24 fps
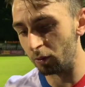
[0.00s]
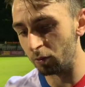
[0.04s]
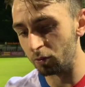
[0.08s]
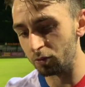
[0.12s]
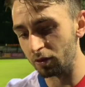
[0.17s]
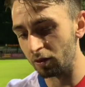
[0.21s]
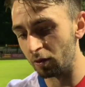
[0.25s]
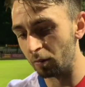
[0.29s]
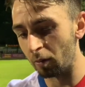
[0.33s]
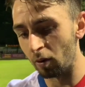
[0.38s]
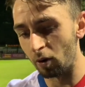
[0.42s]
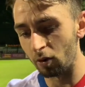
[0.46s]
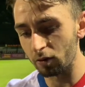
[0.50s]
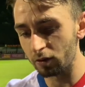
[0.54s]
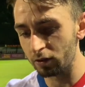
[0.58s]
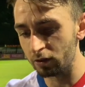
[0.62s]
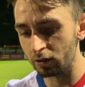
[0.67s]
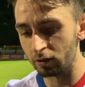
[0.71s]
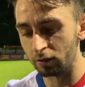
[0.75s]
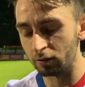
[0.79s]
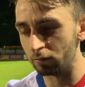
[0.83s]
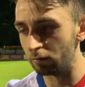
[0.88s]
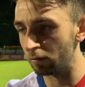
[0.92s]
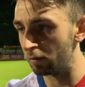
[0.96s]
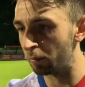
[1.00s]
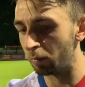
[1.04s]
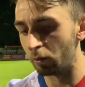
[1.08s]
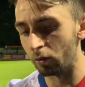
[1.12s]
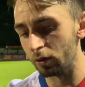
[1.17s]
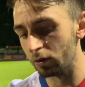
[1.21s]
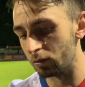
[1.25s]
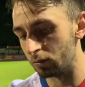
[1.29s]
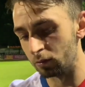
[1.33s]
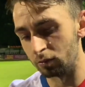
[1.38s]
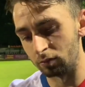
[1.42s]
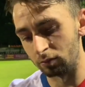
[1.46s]
balls in a box and the
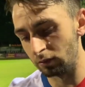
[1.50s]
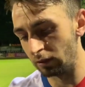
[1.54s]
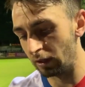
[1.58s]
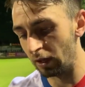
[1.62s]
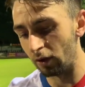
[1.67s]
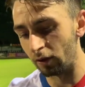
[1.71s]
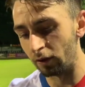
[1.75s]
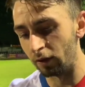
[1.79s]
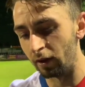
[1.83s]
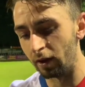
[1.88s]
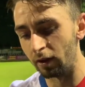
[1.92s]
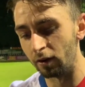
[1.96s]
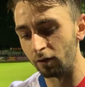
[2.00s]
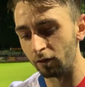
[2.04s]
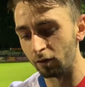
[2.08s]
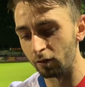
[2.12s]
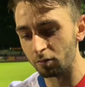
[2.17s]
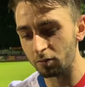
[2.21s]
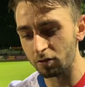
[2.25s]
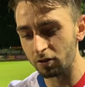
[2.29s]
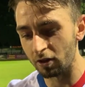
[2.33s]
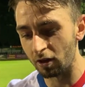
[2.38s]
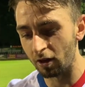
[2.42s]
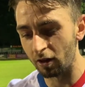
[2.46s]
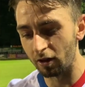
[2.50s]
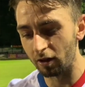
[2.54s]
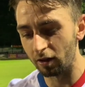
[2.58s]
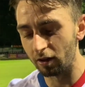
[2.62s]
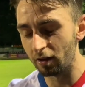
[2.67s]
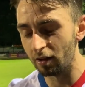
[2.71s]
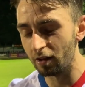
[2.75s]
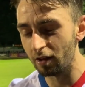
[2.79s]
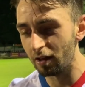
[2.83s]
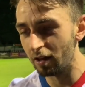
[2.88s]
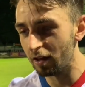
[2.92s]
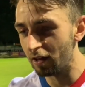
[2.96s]
boys would get on the end of them. So
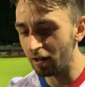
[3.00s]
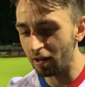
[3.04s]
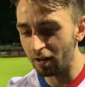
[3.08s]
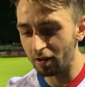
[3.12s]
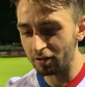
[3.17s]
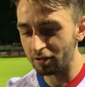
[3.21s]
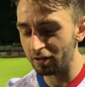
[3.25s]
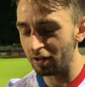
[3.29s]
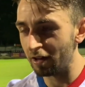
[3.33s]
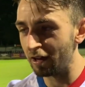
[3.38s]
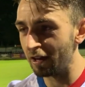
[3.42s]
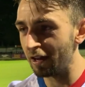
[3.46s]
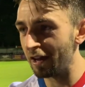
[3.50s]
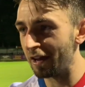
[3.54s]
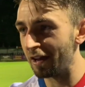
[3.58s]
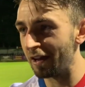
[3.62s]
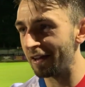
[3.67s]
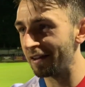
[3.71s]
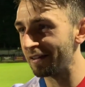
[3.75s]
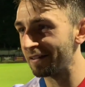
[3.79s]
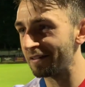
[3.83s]
yeah.